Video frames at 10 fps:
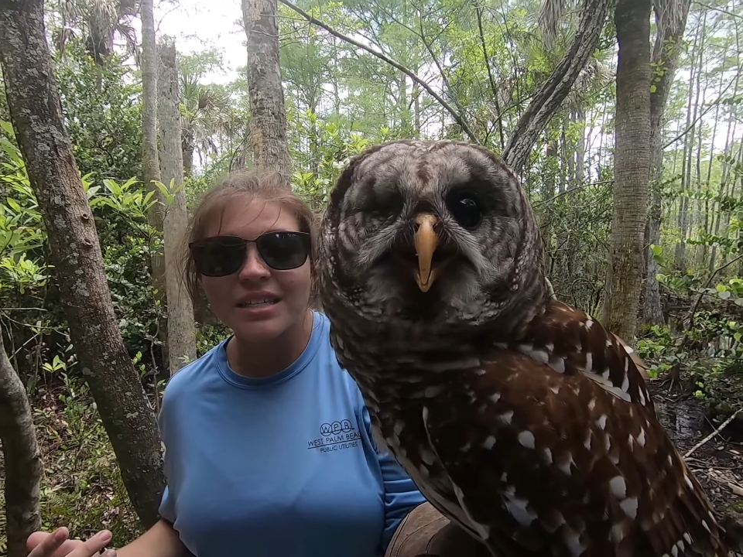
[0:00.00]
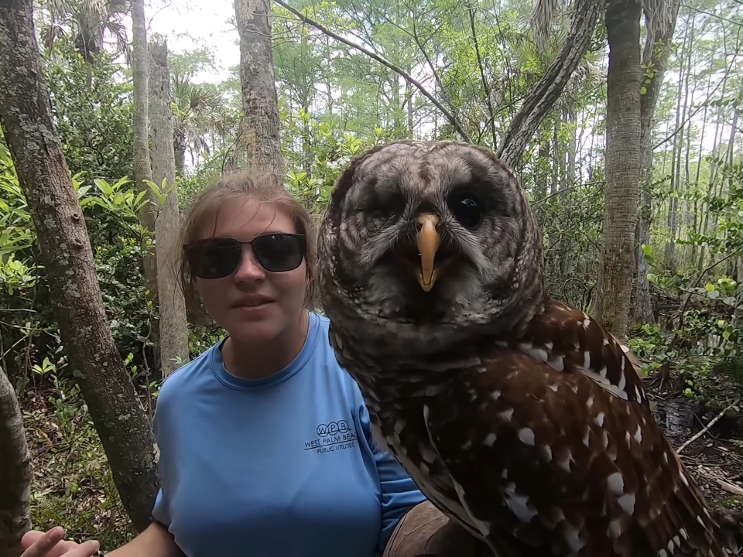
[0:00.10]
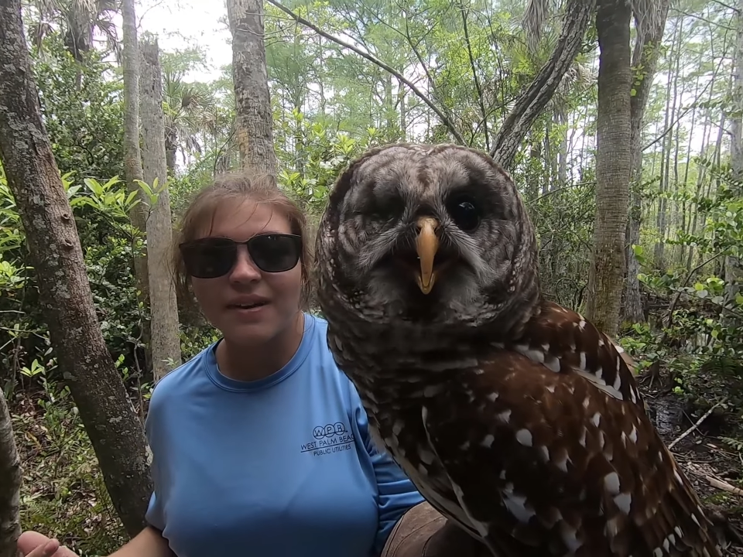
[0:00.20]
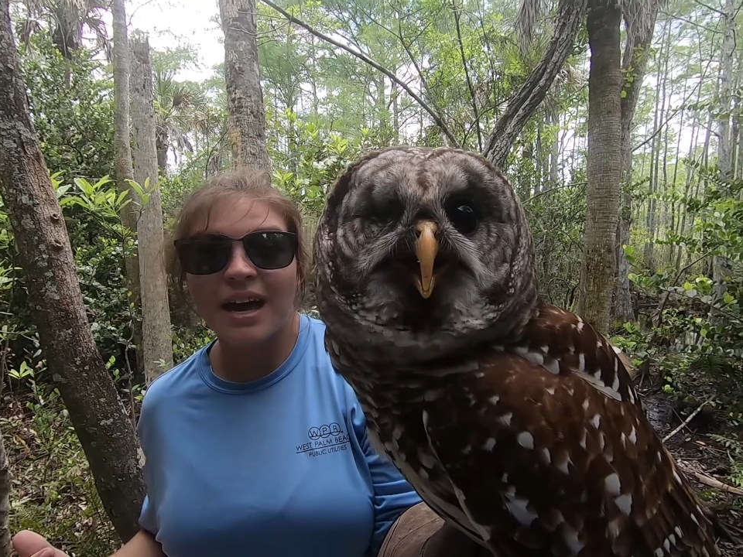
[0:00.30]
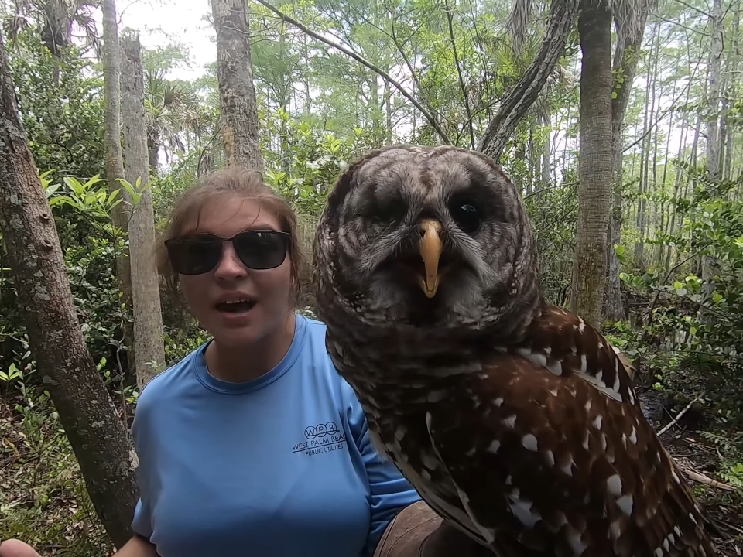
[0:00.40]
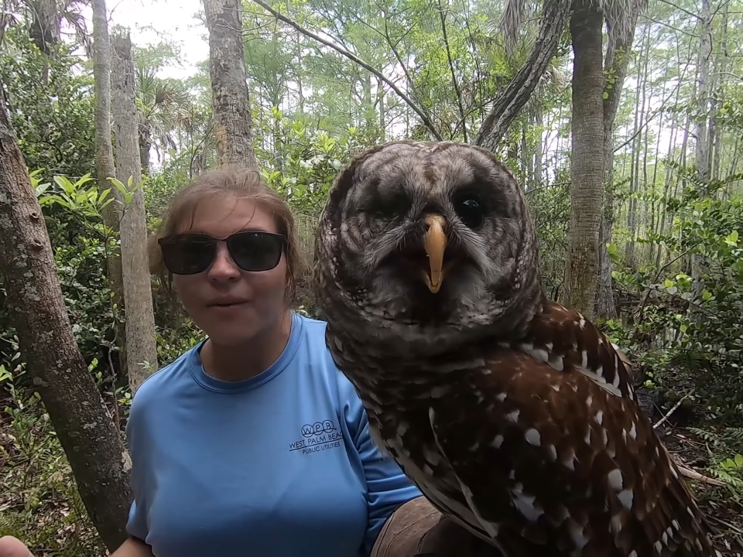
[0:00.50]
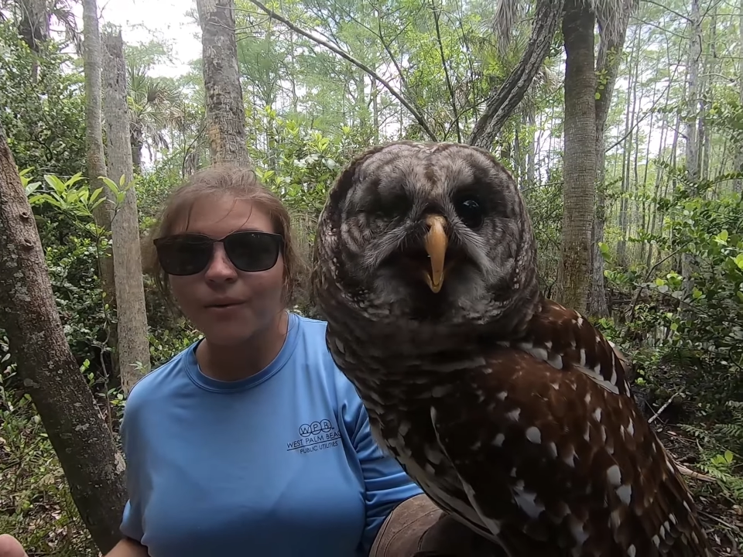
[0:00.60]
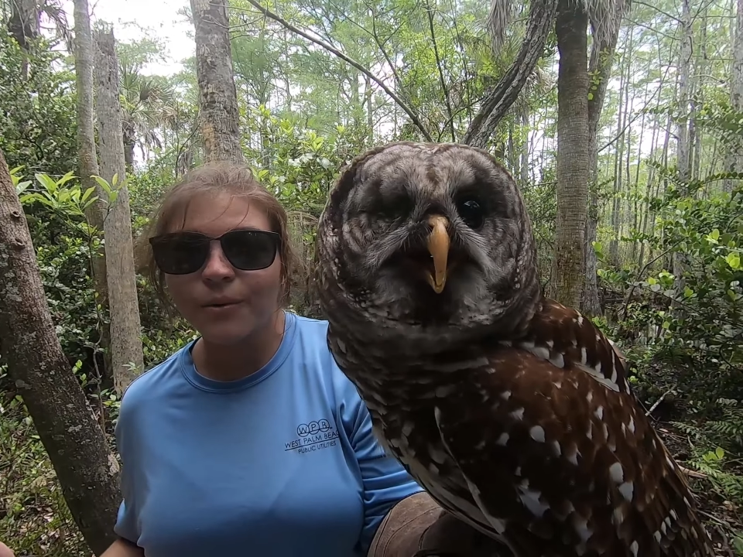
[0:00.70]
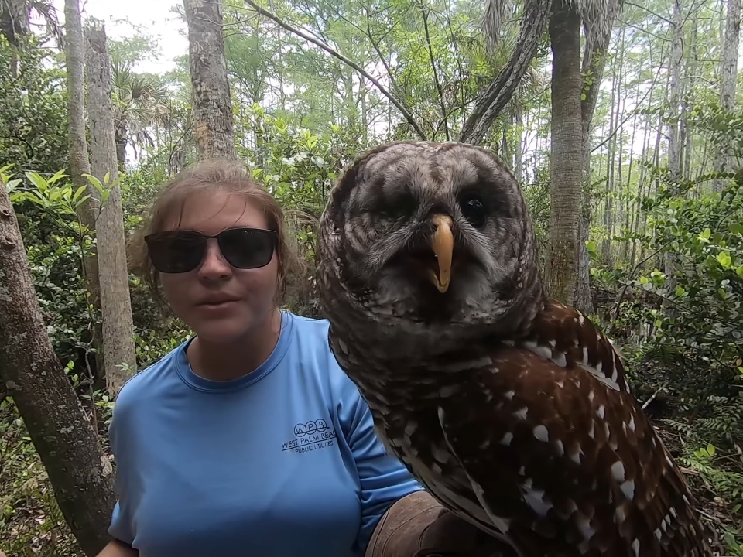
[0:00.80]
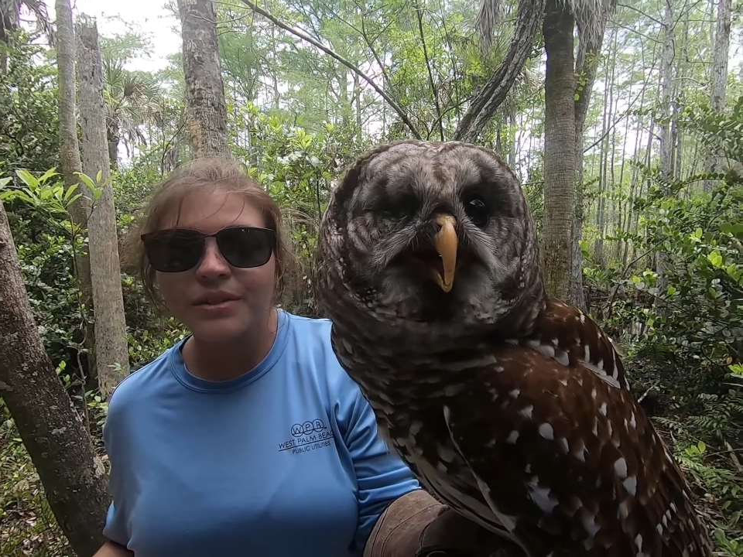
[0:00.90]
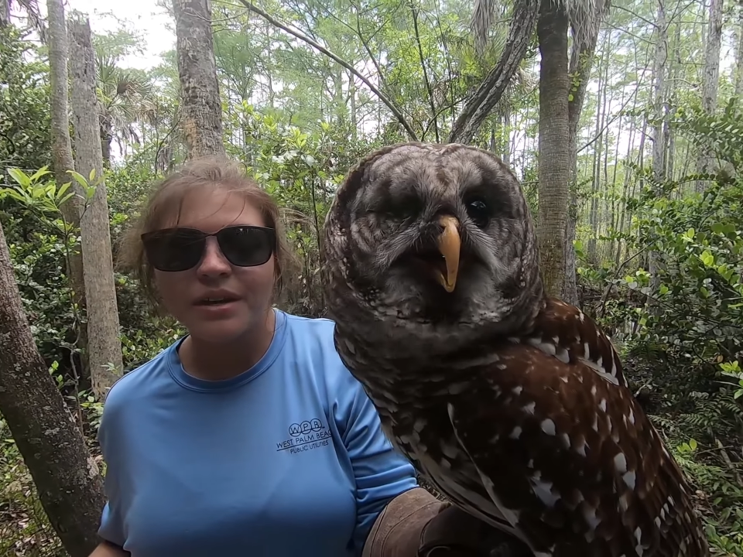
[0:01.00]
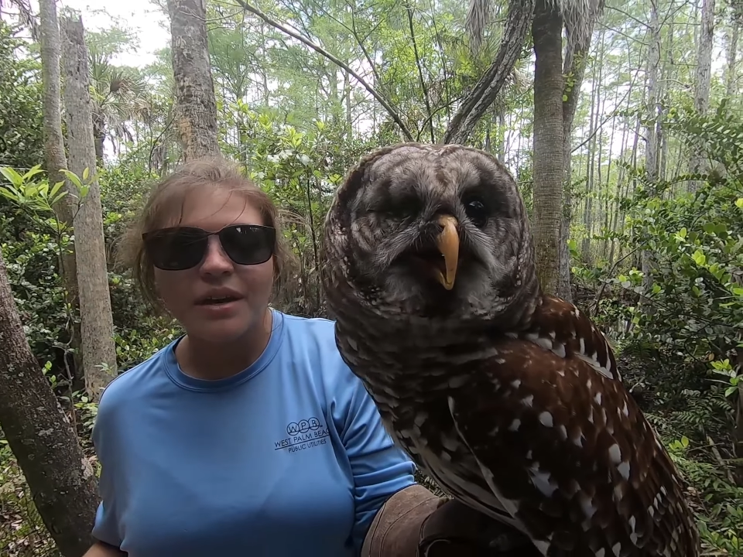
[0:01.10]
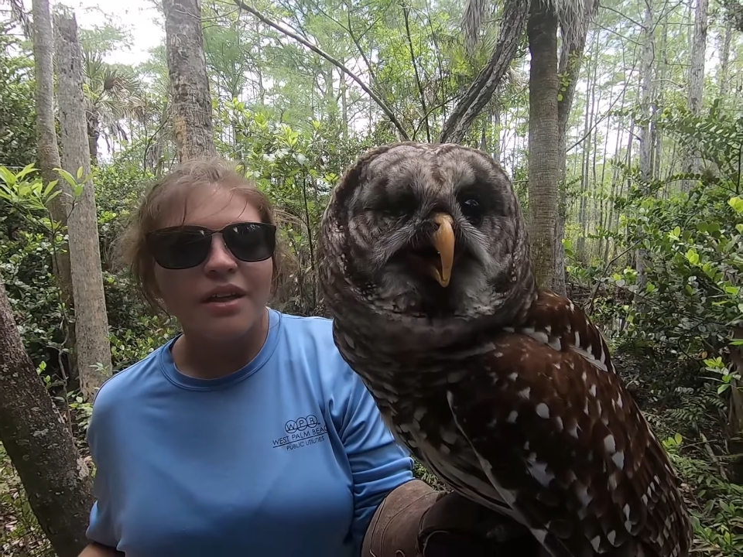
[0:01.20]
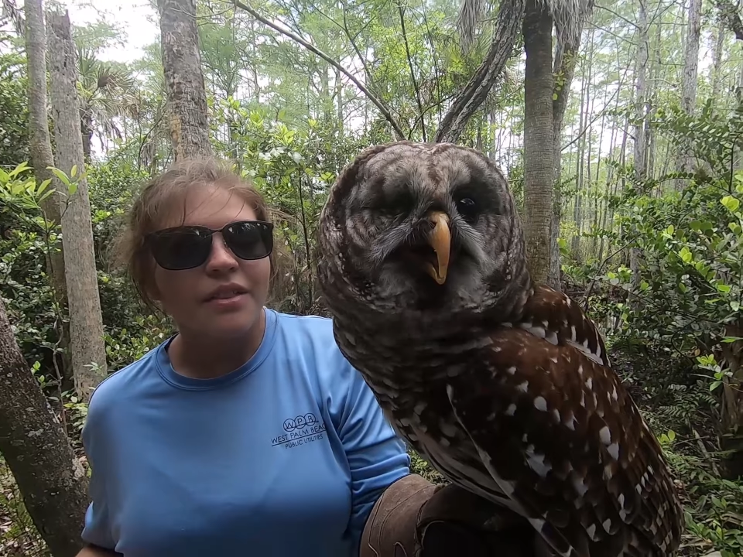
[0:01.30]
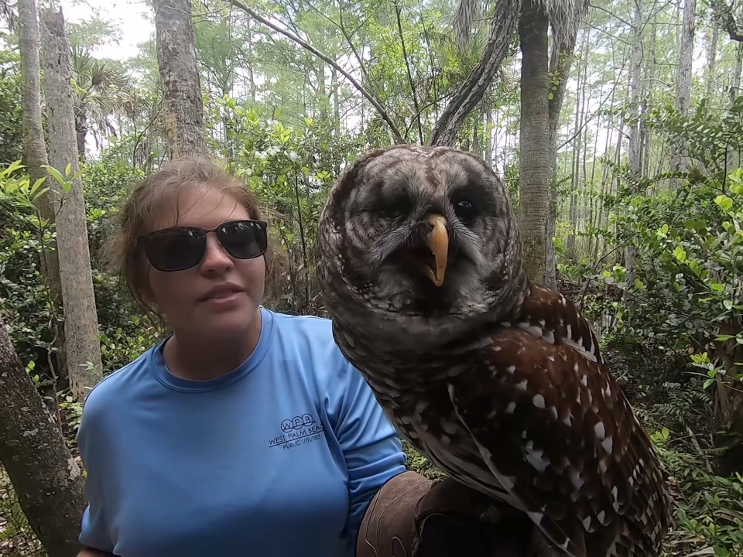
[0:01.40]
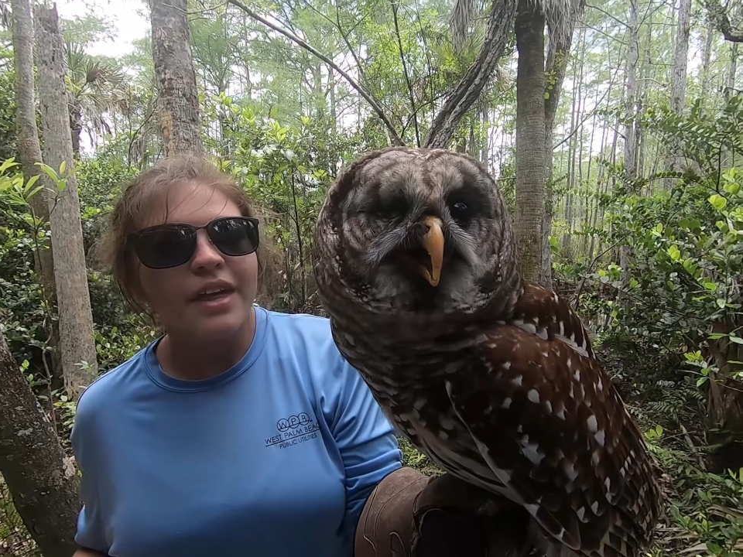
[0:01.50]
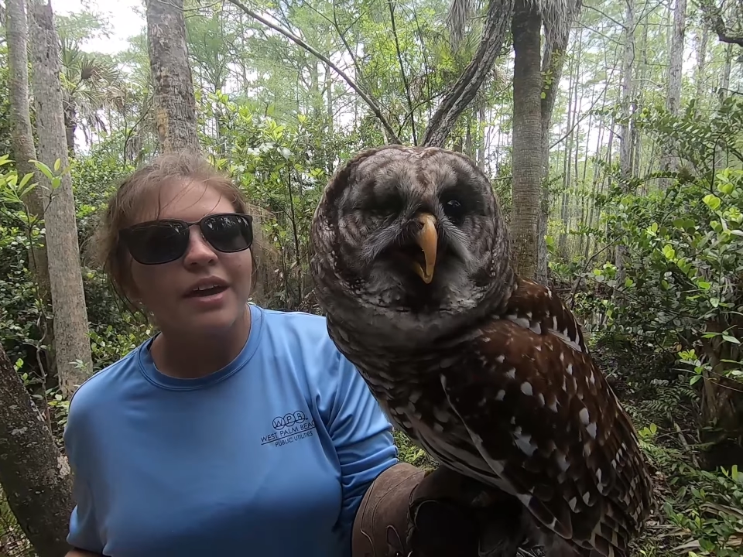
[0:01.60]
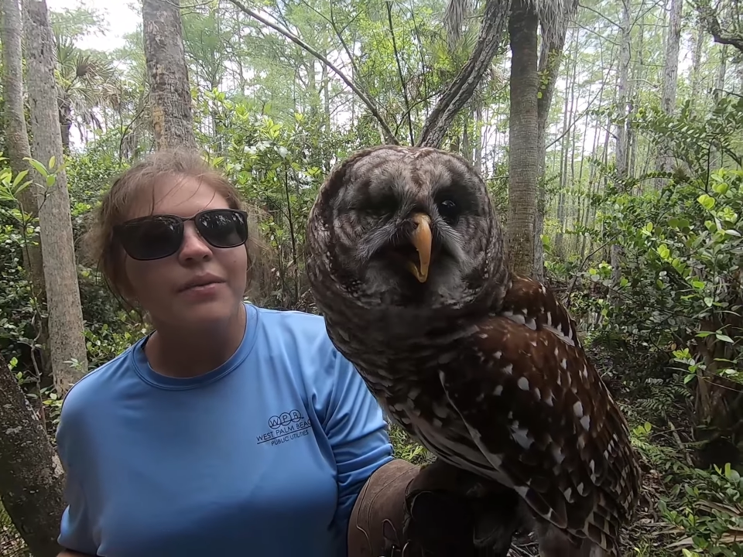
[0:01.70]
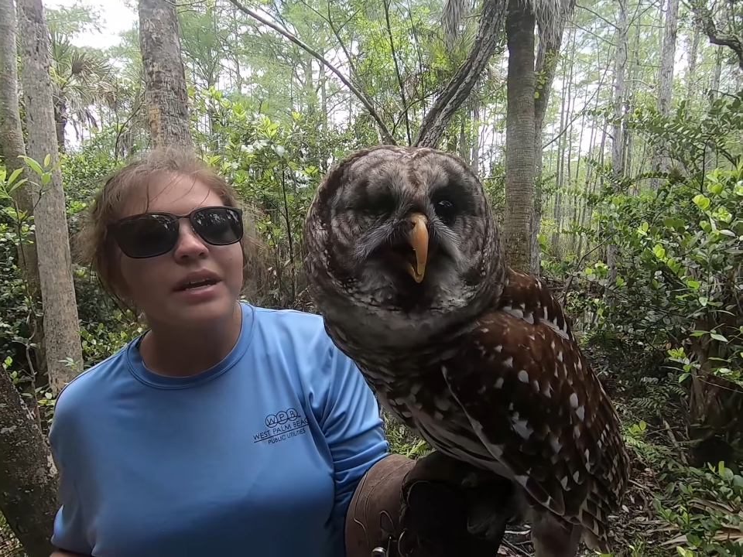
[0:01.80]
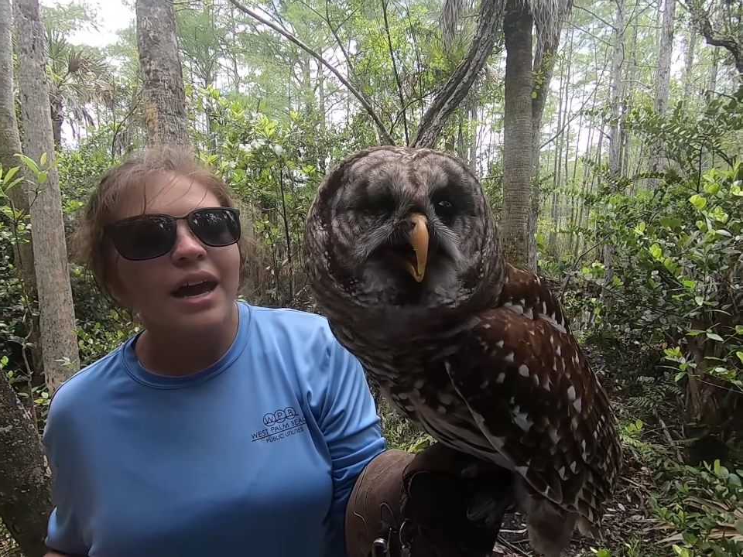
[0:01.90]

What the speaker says: of owls, they would